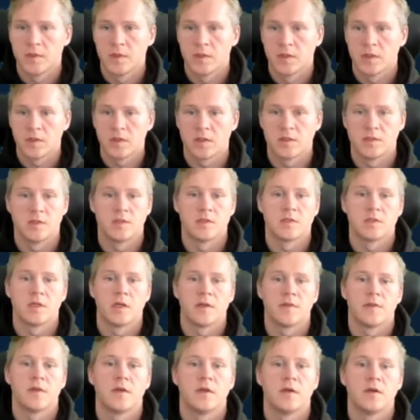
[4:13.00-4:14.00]
because it's
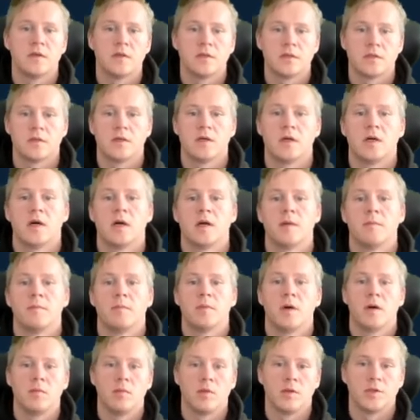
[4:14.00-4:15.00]
not there until I
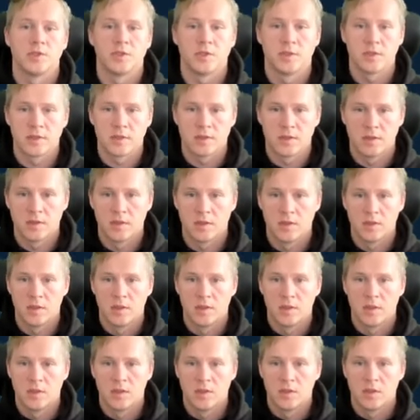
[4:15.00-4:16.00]
publish it.
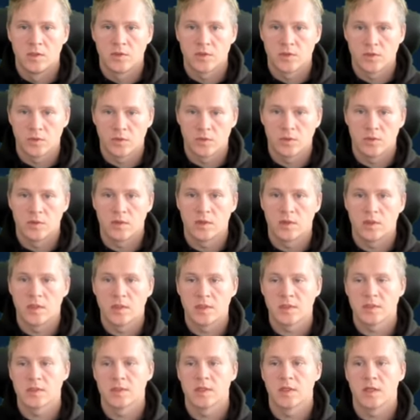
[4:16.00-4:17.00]
So
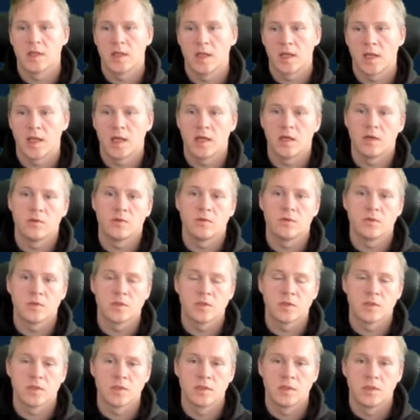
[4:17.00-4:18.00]
this
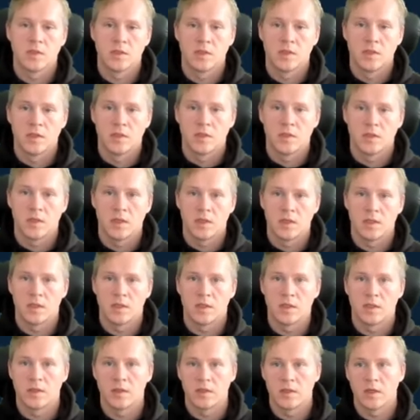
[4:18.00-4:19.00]
allows
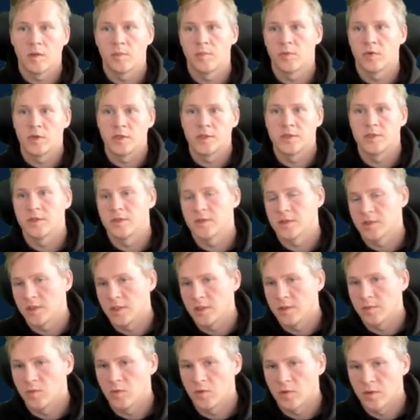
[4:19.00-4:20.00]
the operations
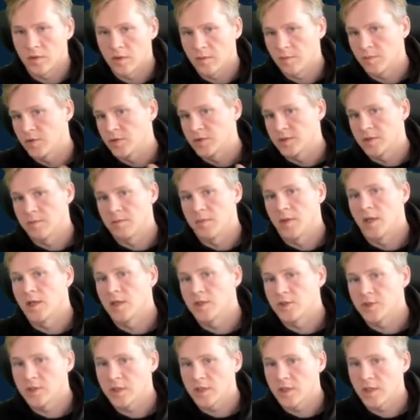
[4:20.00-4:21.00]
team or the person
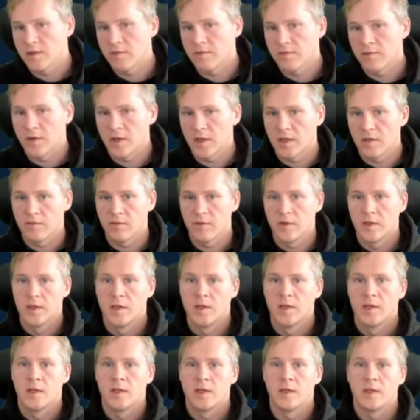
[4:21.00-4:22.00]
managing the F5
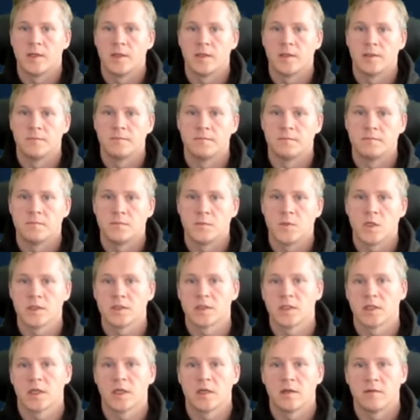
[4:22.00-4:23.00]
not to
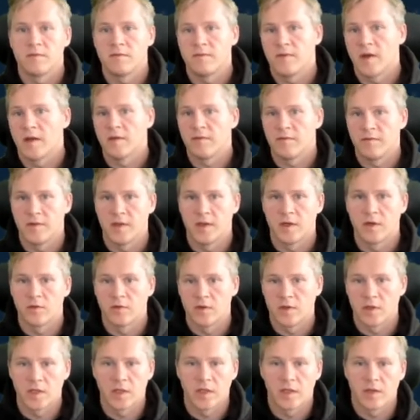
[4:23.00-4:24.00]
kind of fat finger
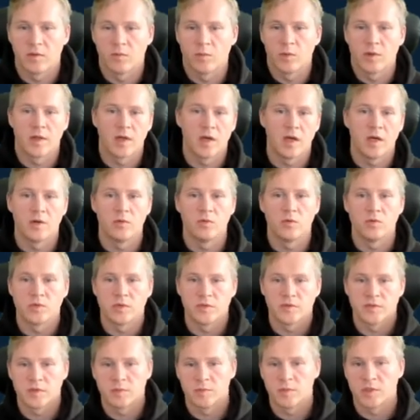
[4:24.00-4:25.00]
it. Like with iRules, if
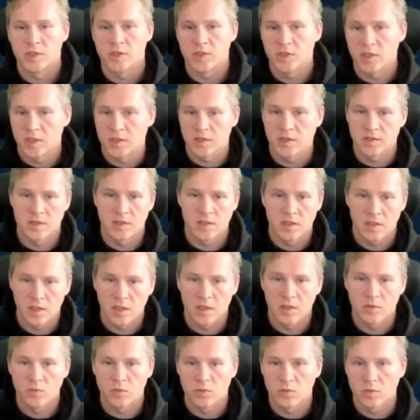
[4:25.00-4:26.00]
somebody changes the
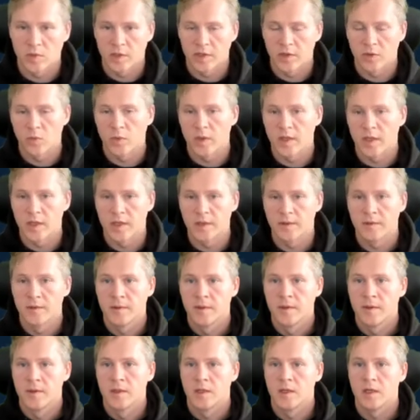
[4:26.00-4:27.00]
iRule right away,
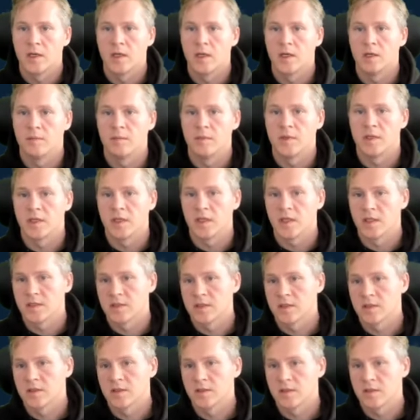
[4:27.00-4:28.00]

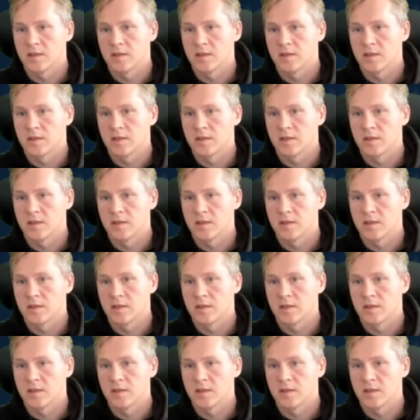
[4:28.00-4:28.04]
it's